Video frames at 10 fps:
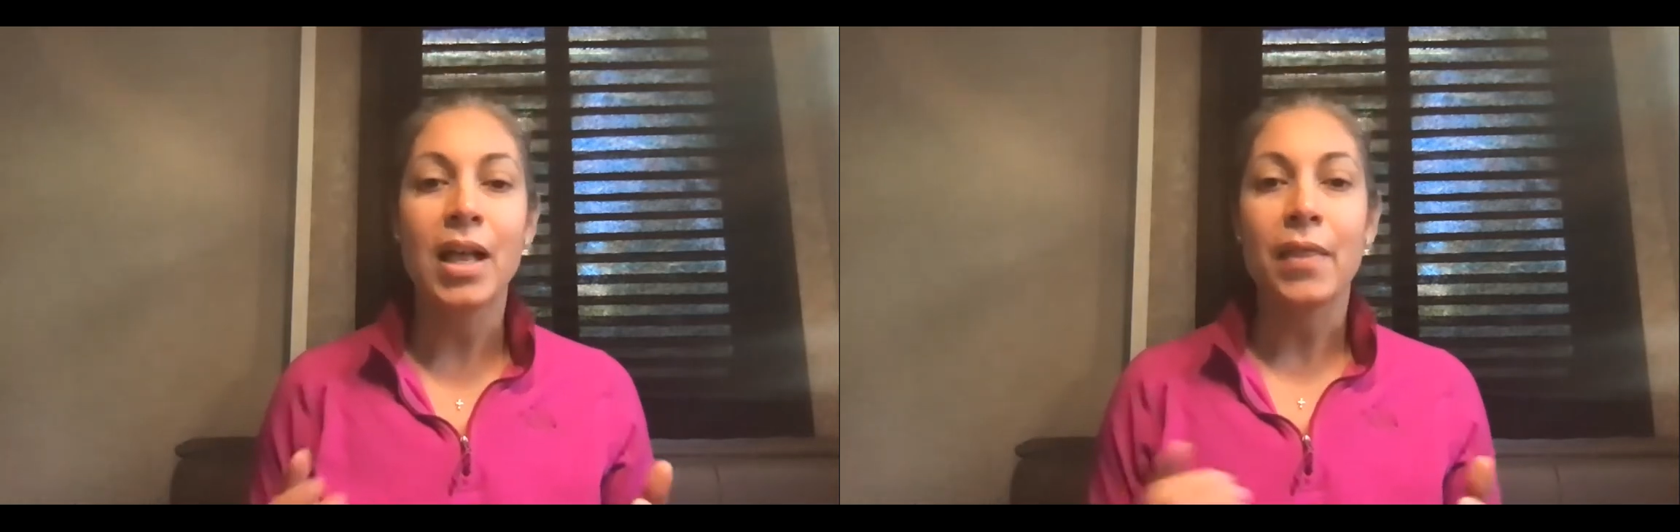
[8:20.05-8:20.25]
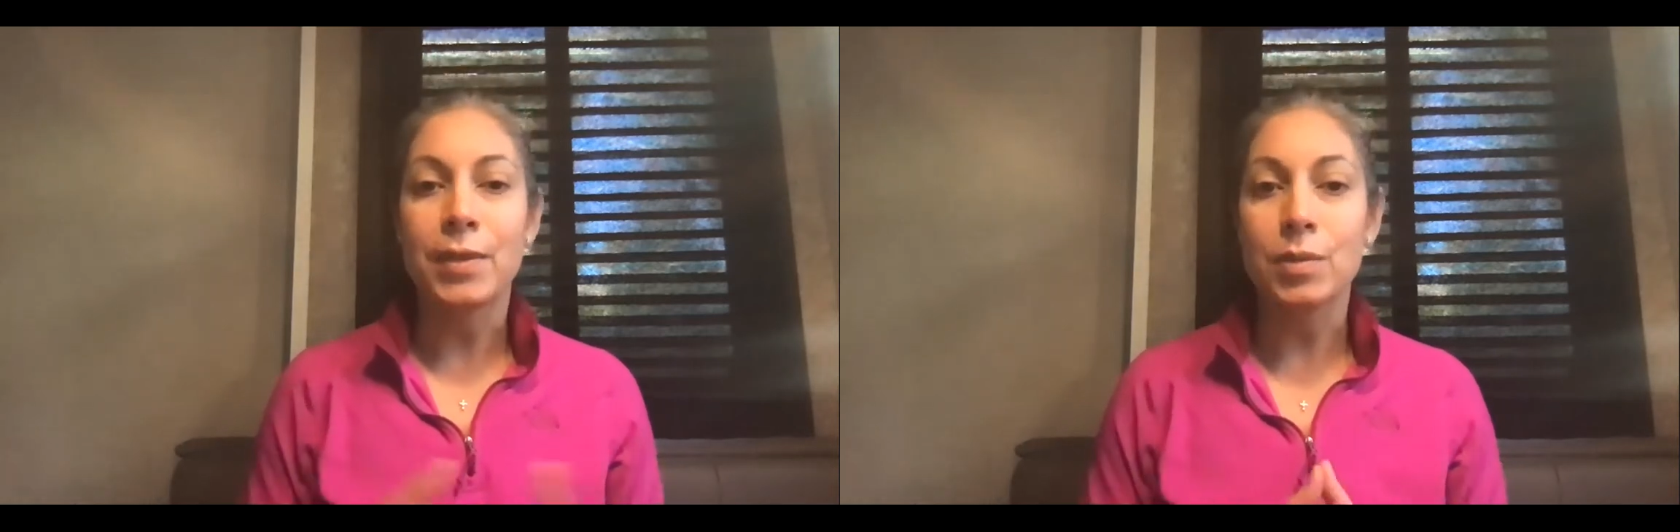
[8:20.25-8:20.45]

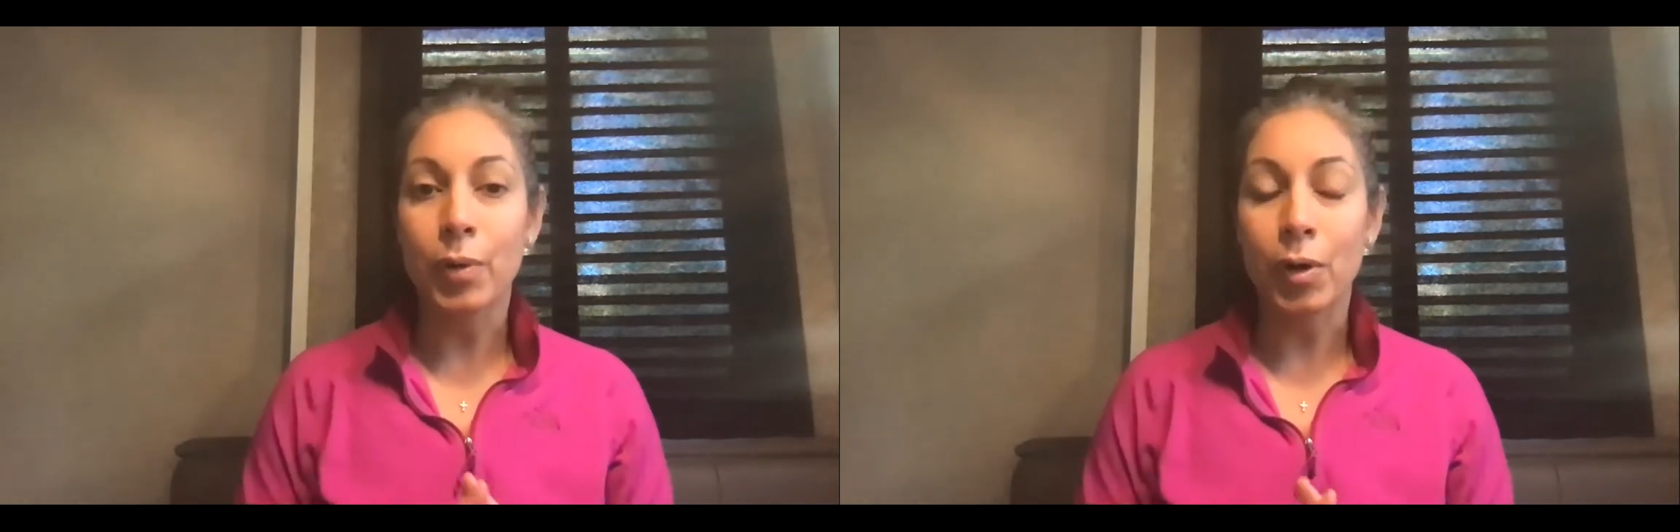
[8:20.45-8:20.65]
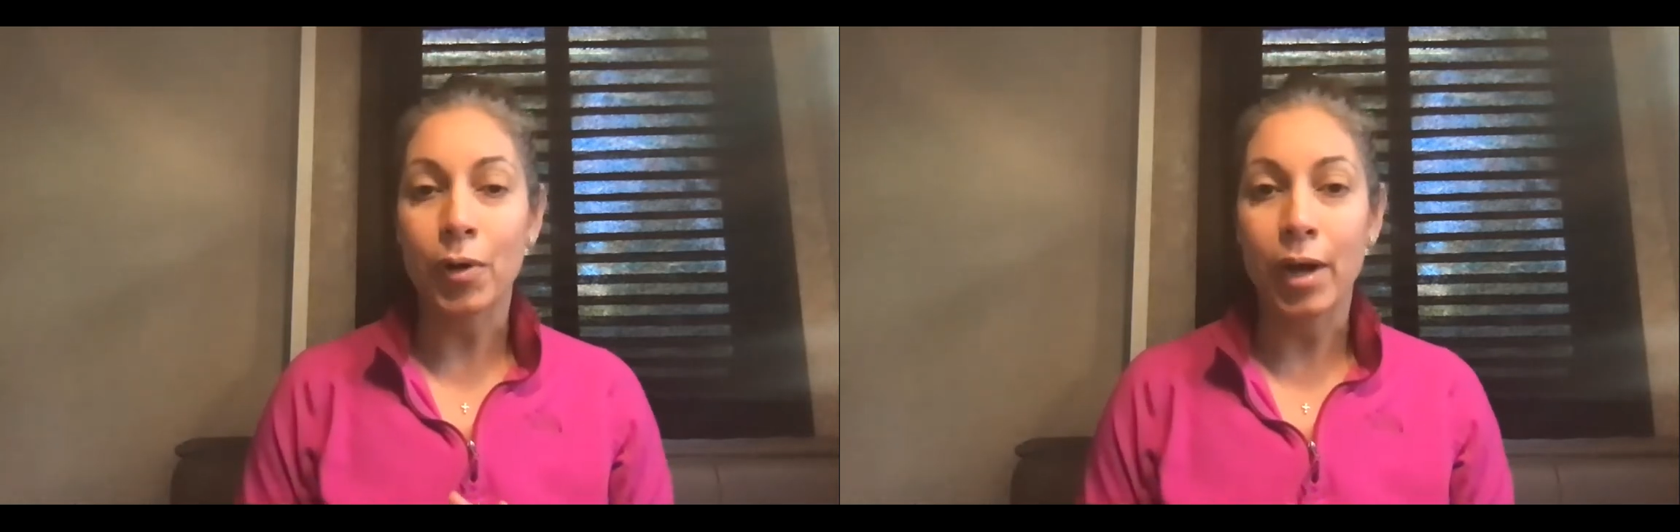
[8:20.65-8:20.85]
this
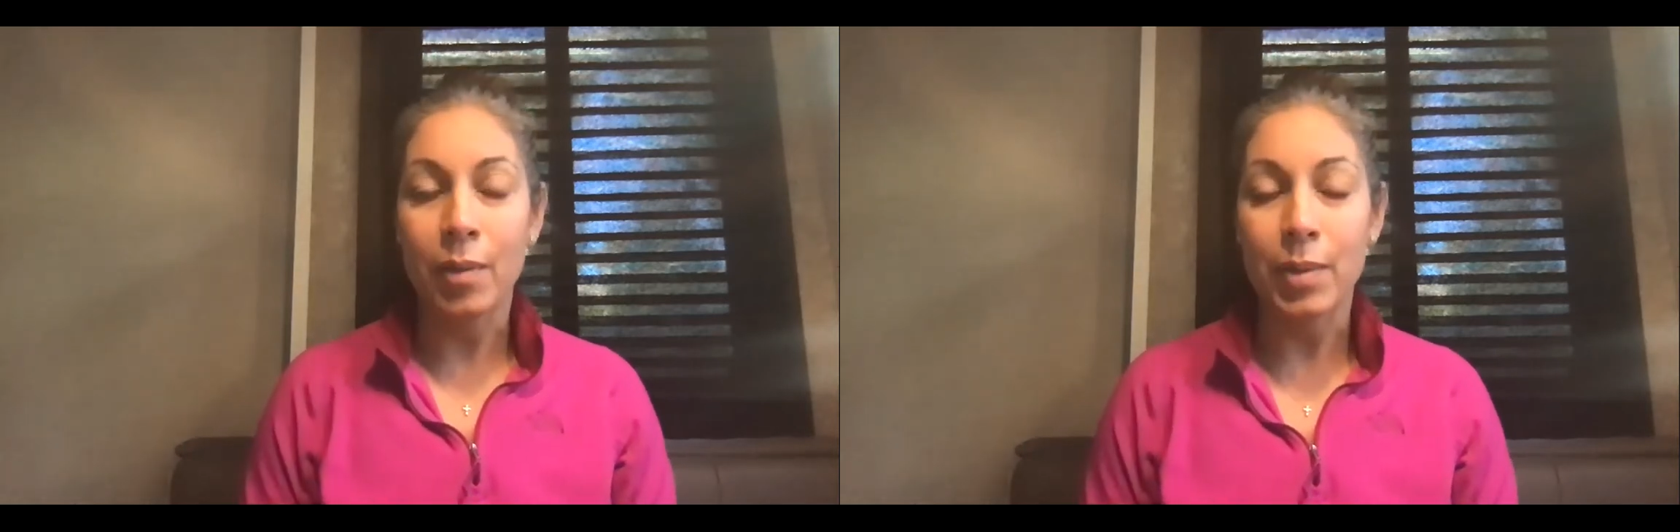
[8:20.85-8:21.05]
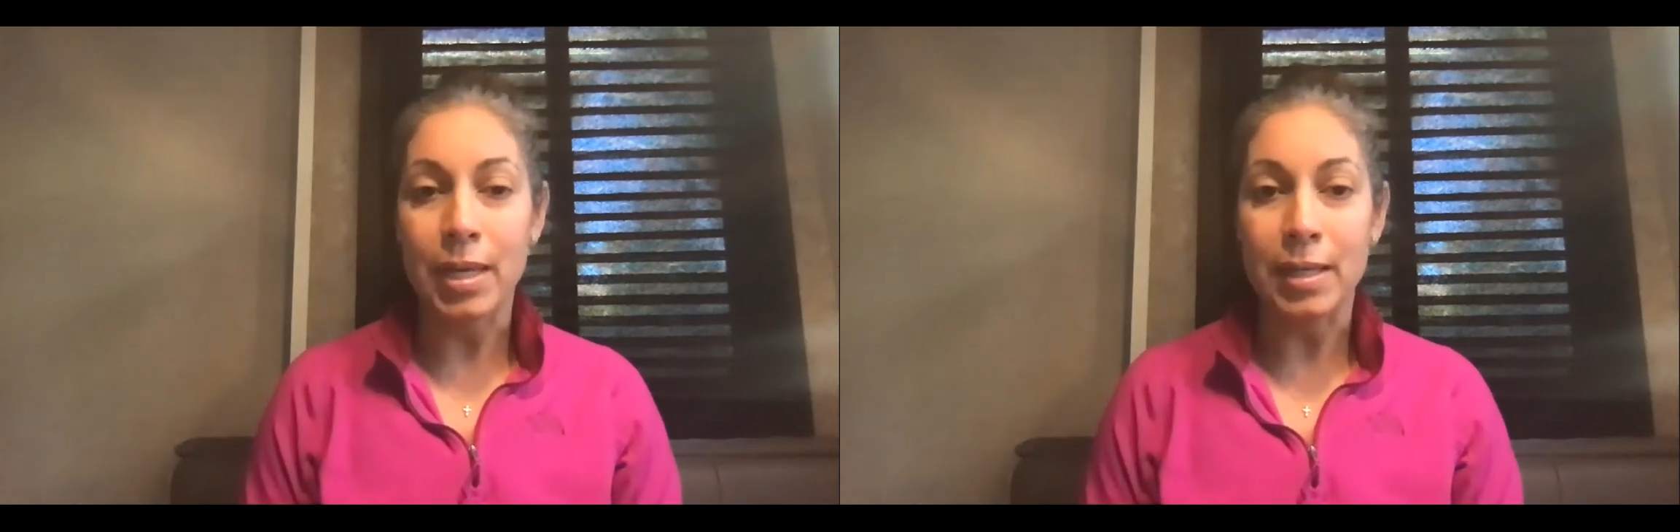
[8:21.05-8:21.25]

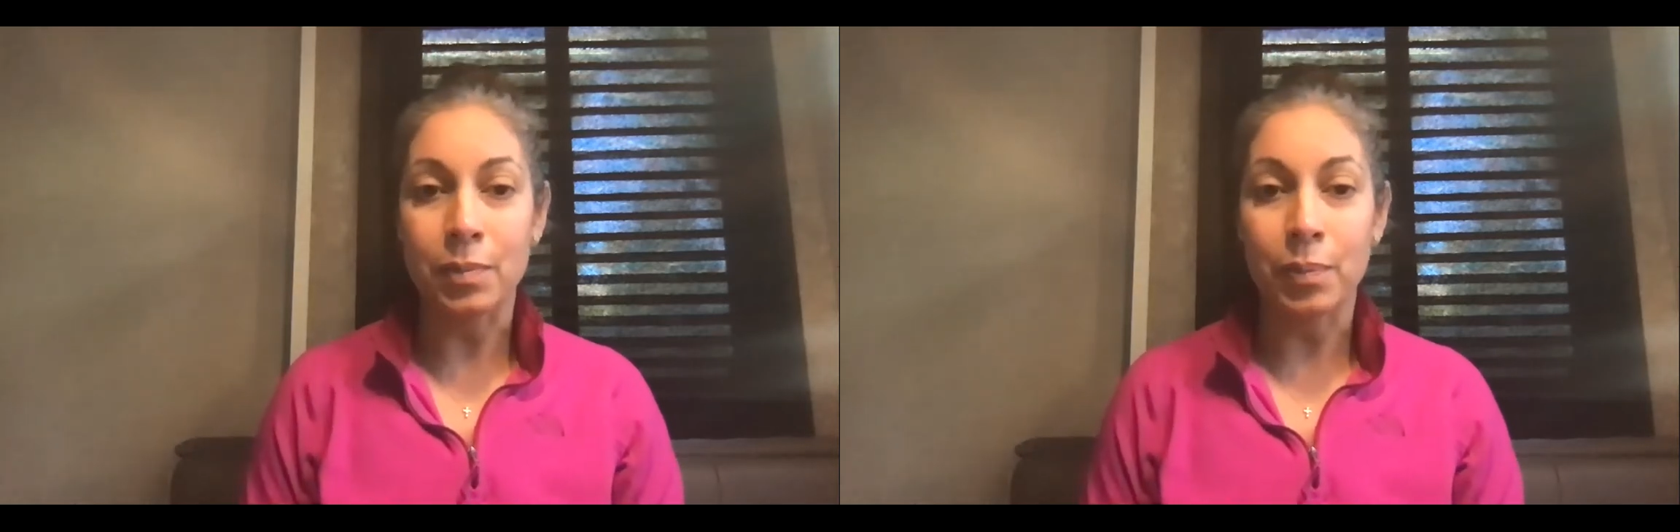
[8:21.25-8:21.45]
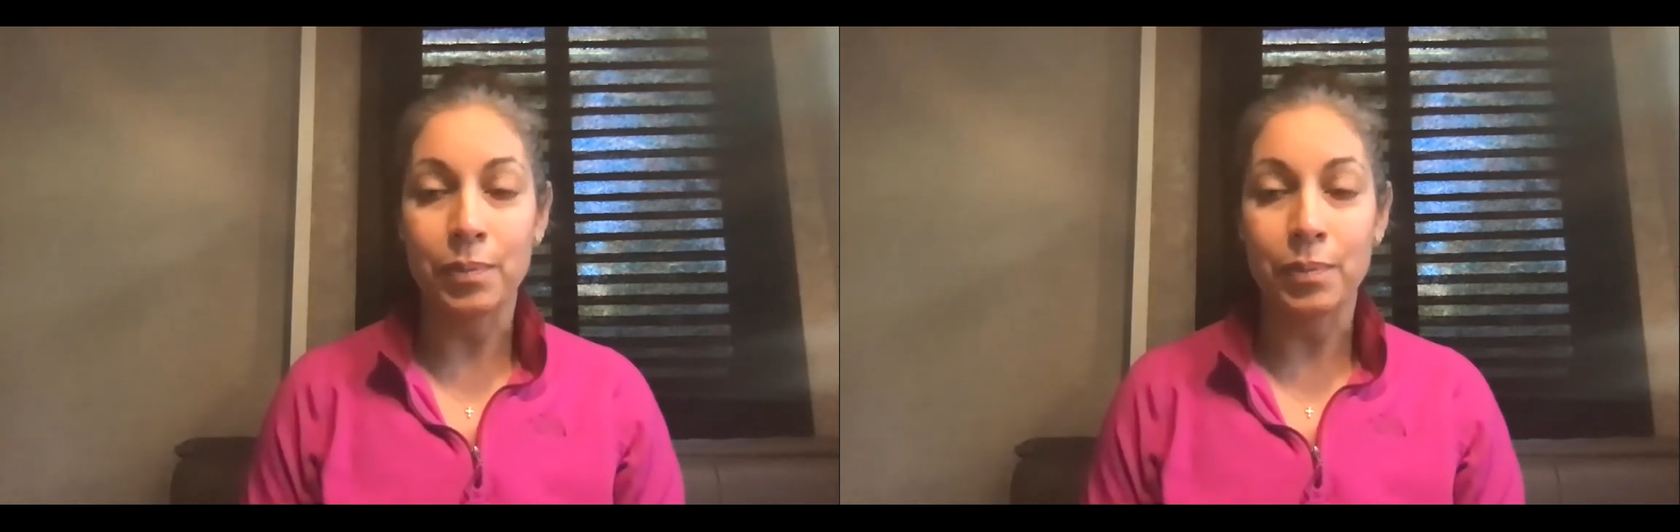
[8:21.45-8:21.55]
program is